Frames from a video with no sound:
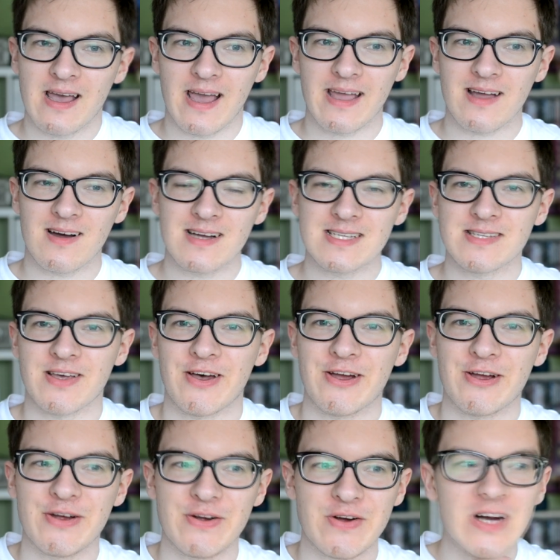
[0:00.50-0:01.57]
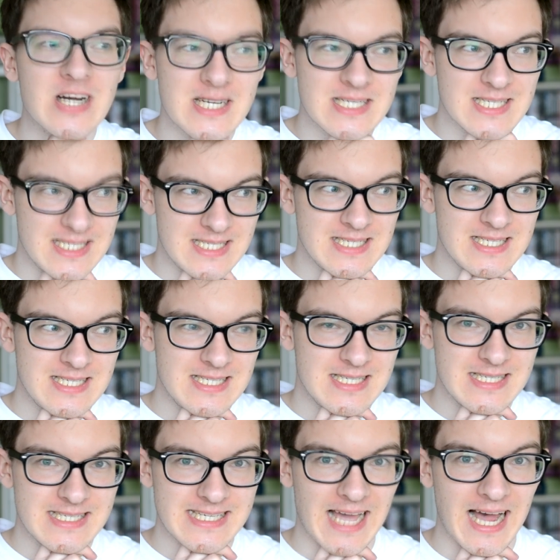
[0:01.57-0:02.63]
Hey guys, so
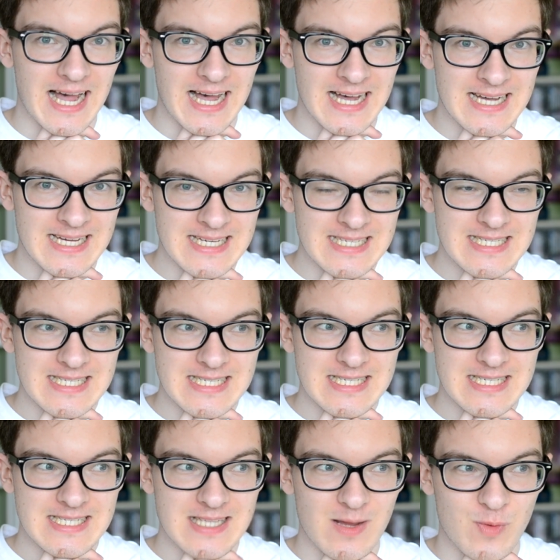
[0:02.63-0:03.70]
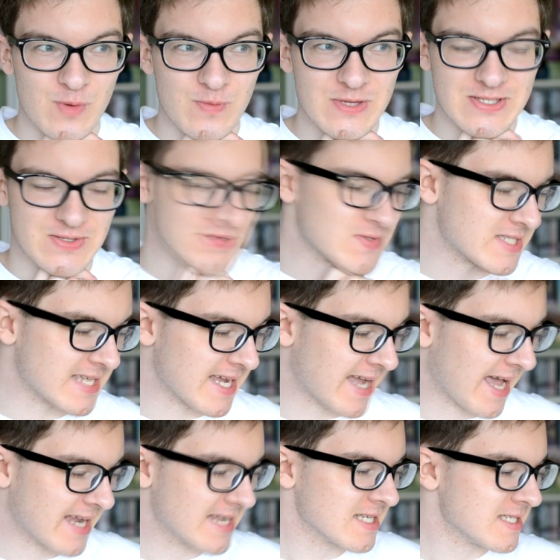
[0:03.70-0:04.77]
yeah, someone was naughty
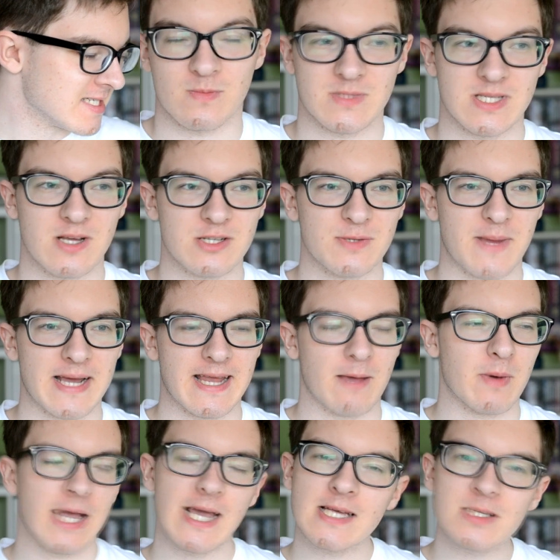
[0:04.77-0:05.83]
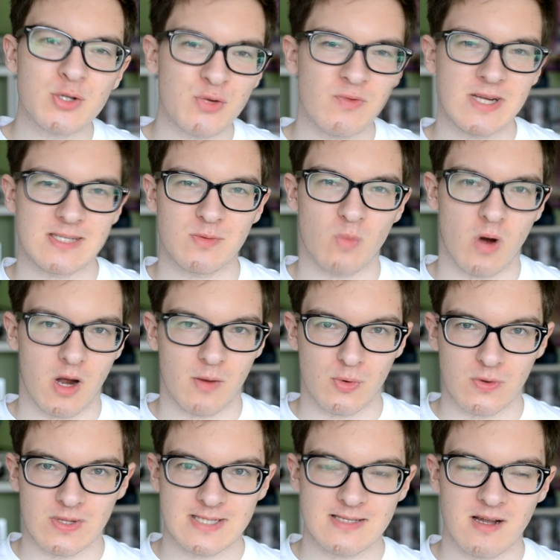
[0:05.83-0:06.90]
again. I'm such a bad habit. Here's the reason why I
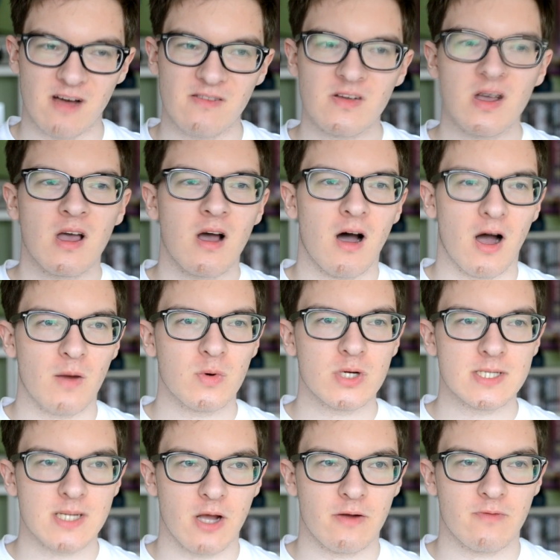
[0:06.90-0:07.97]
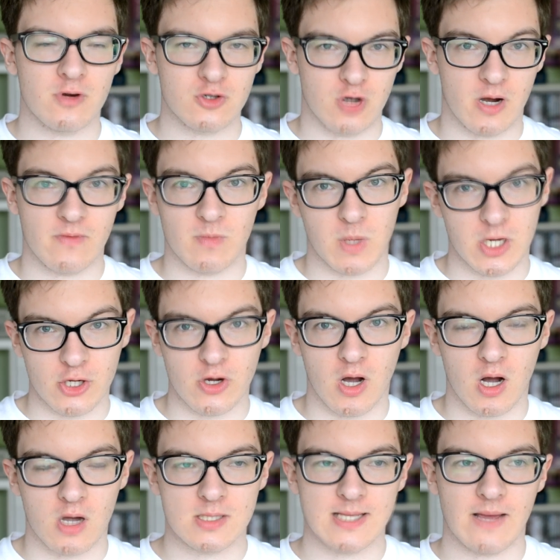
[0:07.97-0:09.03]
bought this stuff. I wanted to go for a drive in my new
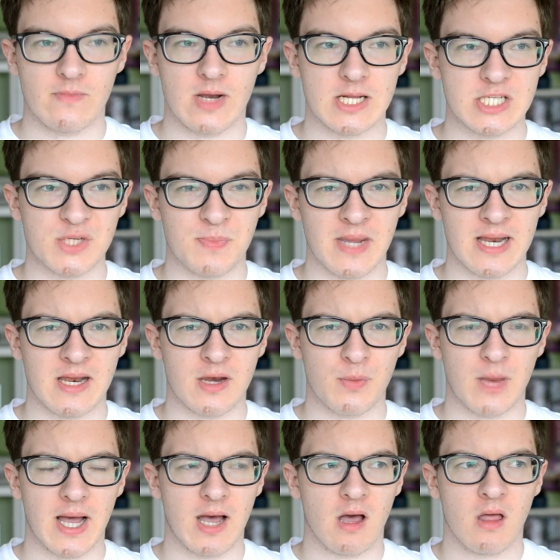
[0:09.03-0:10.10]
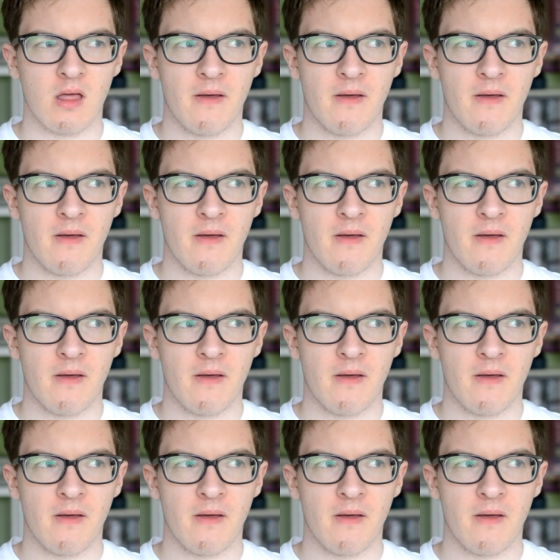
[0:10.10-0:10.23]
car because I haven't actually been anywhere